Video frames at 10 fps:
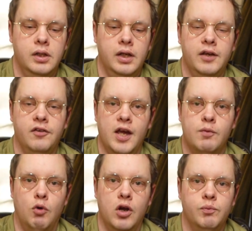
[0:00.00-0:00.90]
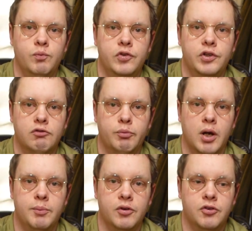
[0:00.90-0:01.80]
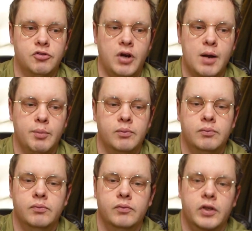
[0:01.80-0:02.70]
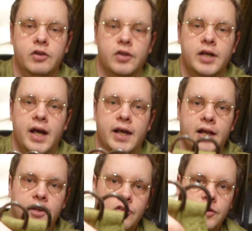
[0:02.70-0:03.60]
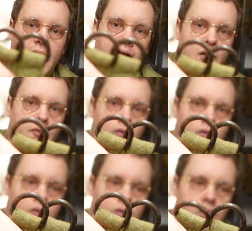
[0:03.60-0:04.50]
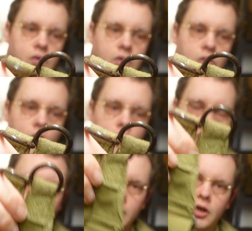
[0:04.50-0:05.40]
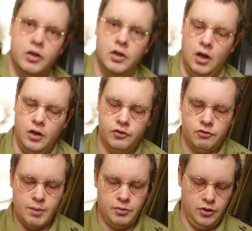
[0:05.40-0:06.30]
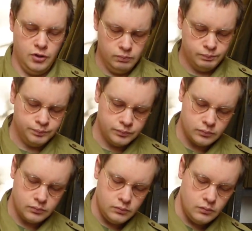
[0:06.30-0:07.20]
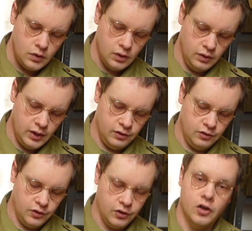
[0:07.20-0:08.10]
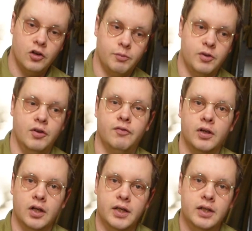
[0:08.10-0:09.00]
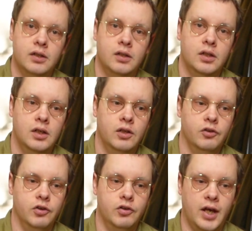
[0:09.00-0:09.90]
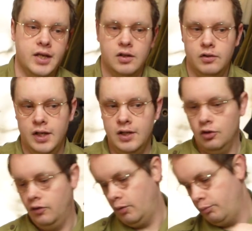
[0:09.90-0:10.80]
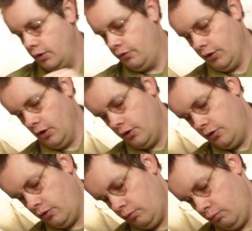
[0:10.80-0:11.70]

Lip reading: is the M1 general purpose strap, and you see here that doesn't have hooks on it like a lot of the straps do. This is designed specifically so you take these off on both sides